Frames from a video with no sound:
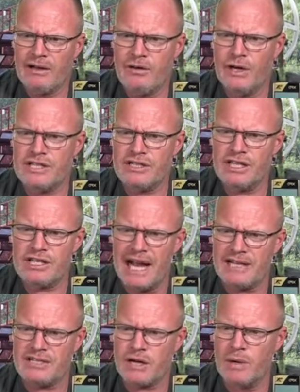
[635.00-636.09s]
Chris just
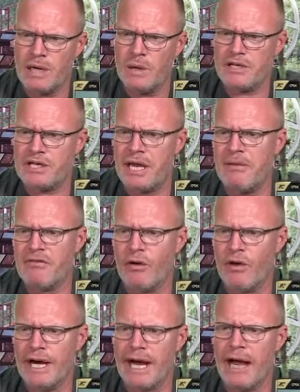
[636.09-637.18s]
asked a quick question here
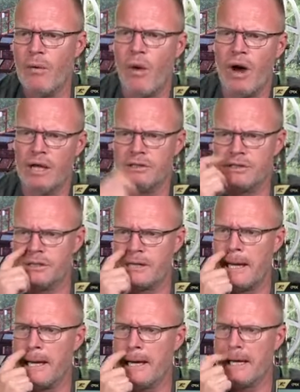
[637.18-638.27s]
before I go. Whilst
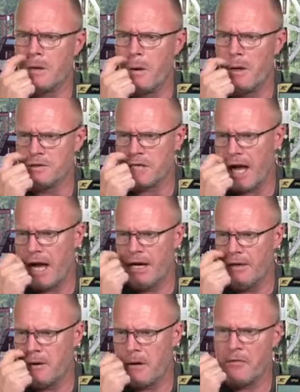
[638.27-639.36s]
coils
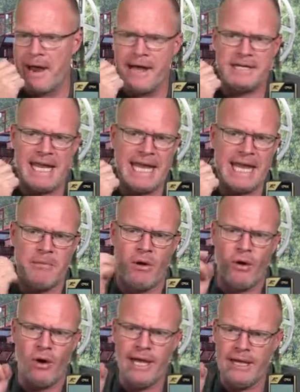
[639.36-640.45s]
go around
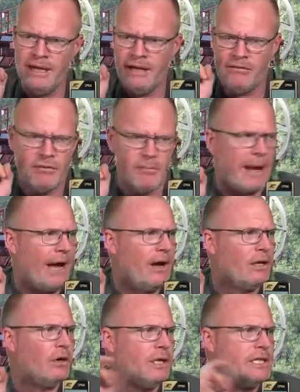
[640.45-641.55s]
EMI from
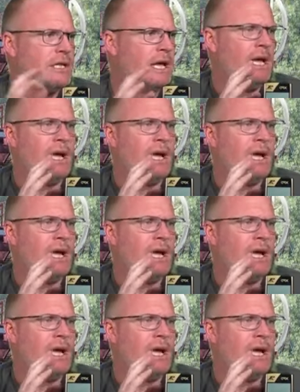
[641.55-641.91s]
power lines,